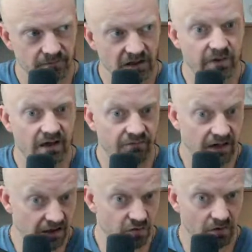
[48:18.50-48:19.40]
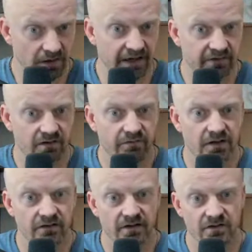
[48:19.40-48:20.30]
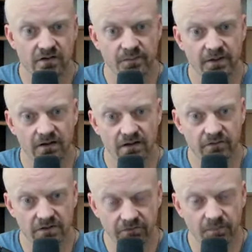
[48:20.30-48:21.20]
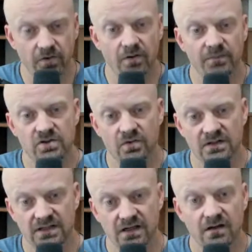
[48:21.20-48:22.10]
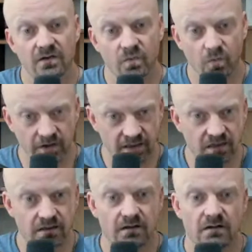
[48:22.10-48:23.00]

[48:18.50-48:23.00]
Now we have natural laxative things that I talked about in the Love Your Liver program that you can take with